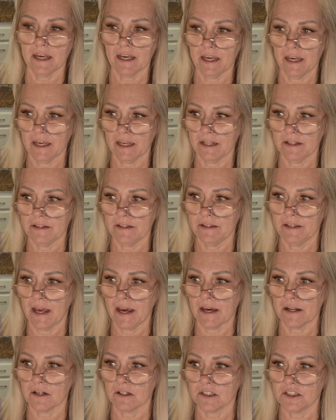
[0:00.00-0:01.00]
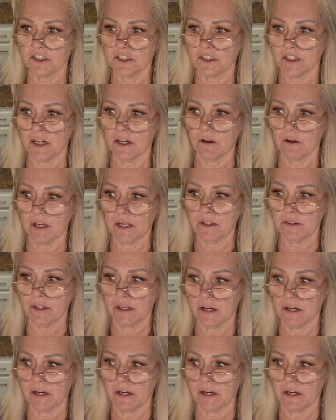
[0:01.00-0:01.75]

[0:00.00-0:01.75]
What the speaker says: and that are sharing